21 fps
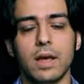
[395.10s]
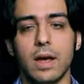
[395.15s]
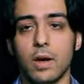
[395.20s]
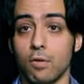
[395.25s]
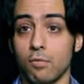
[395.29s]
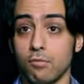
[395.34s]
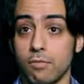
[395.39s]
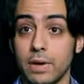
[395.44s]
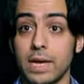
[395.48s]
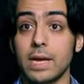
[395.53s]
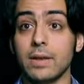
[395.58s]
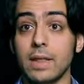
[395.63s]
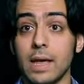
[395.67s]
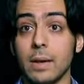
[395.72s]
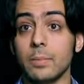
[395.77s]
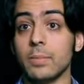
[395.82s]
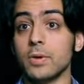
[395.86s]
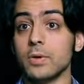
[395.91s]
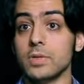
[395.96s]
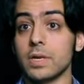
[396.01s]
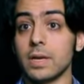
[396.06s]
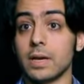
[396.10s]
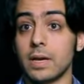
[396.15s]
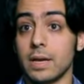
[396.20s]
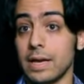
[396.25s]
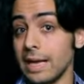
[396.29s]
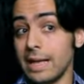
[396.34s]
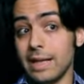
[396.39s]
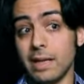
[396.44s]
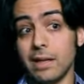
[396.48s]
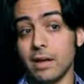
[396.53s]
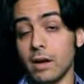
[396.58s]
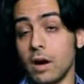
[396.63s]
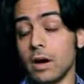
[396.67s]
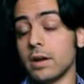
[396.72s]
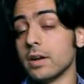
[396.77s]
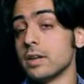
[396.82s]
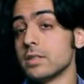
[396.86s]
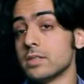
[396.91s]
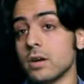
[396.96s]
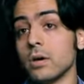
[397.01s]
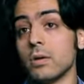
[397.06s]
how to read that music
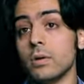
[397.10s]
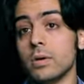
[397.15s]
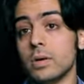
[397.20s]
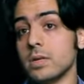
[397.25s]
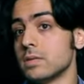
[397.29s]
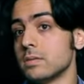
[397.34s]
on its own,